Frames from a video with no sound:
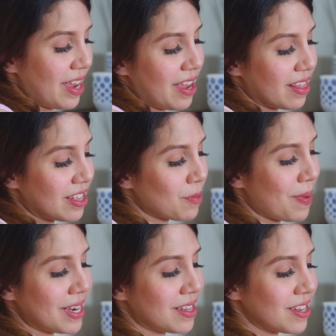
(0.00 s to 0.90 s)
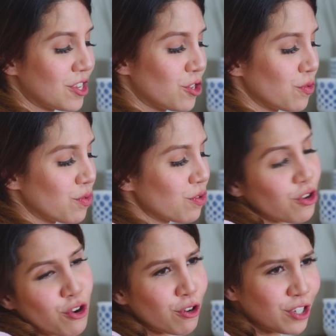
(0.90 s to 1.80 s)
and the spices to
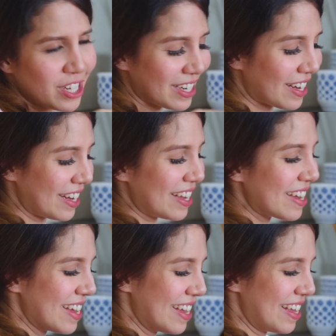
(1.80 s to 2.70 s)
cook gently.